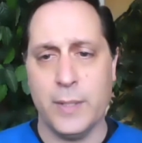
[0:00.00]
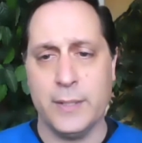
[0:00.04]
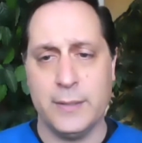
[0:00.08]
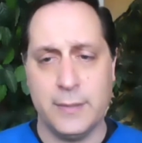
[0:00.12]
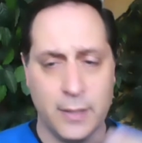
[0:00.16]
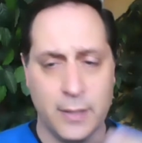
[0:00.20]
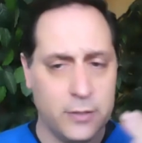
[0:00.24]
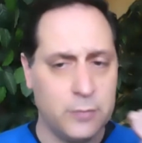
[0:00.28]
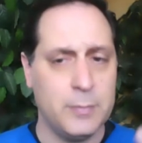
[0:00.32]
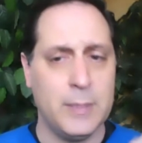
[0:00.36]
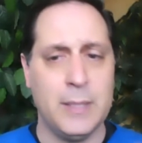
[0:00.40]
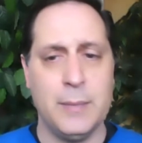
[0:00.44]
It
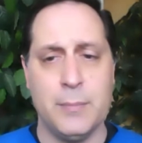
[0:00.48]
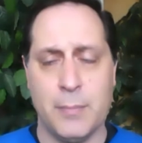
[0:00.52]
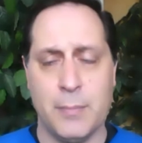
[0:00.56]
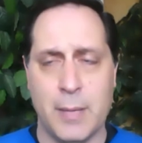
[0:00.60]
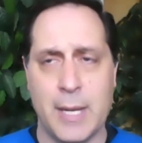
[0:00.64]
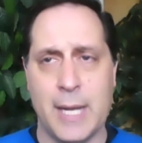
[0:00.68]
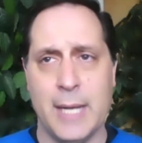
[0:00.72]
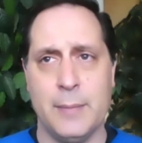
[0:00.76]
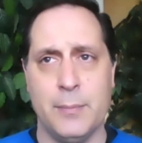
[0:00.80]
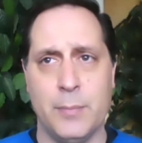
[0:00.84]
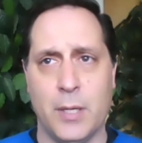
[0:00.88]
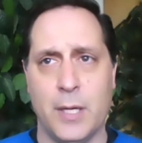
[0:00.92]
does mean
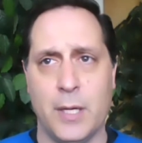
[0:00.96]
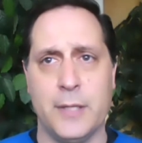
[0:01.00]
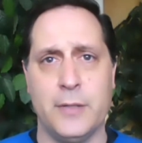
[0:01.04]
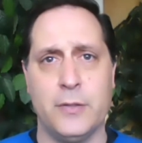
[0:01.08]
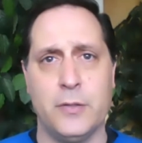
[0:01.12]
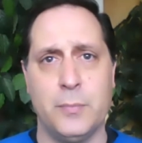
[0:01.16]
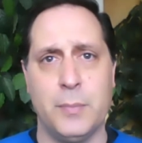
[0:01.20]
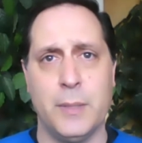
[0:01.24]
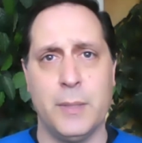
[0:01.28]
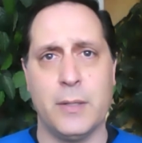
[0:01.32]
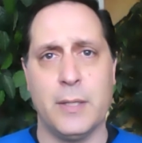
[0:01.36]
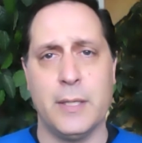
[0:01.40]
mind, body,
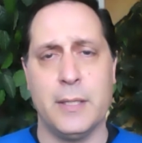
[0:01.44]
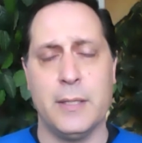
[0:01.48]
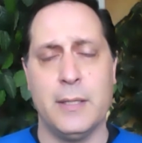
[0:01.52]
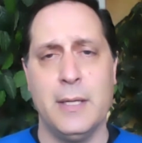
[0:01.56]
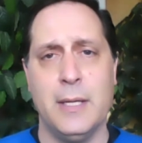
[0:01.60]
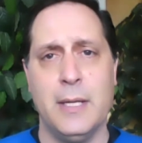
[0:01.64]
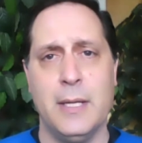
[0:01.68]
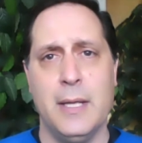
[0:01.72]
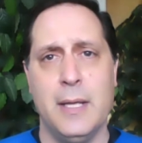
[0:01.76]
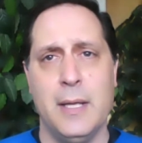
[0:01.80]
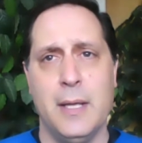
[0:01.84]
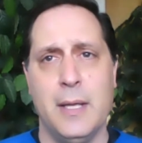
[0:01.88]
spirit,
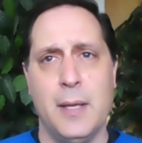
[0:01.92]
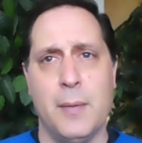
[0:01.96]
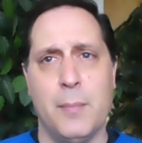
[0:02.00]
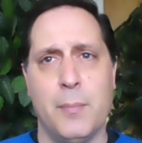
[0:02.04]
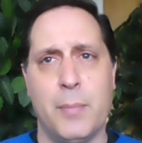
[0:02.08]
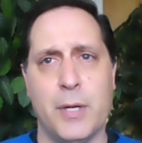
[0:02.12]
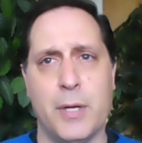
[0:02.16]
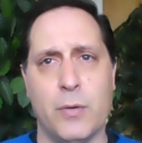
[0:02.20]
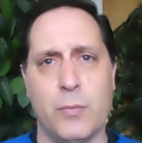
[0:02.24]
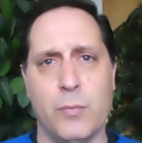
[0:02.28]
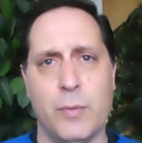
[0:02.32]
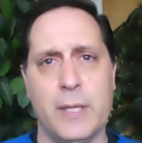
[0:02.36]

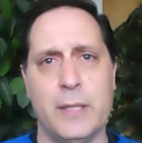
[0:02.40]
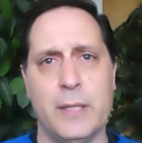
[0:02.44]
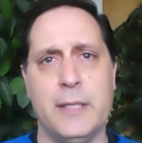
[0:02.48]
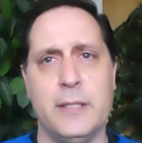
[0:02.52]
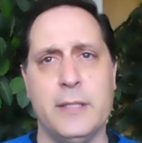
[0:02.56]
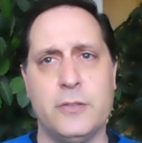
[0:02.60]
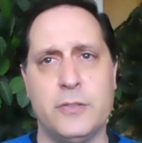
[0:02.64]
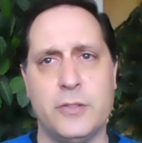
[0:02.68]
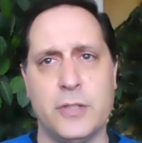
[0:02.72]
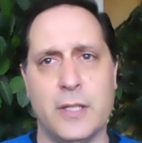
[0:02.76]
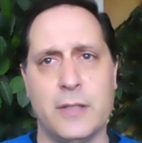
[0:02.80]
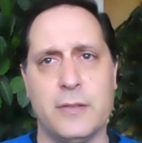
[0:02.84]
but it
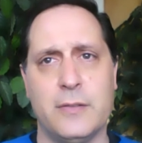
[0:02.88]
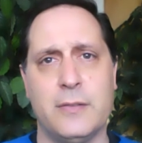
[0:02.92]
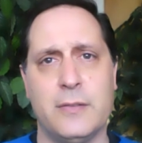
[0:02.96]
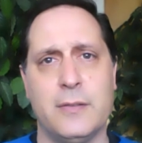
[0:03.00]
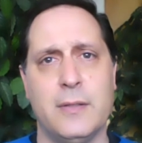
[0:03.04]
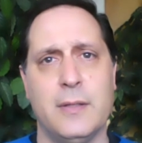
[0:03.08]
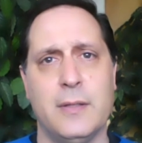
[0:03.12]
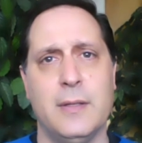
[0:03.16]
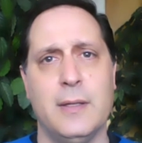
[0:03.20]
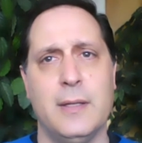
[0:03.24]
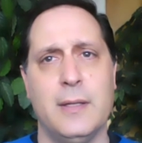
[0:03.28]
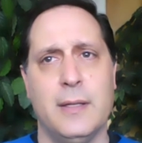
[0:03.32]
really
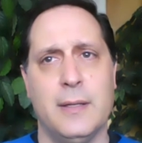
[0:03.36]
just,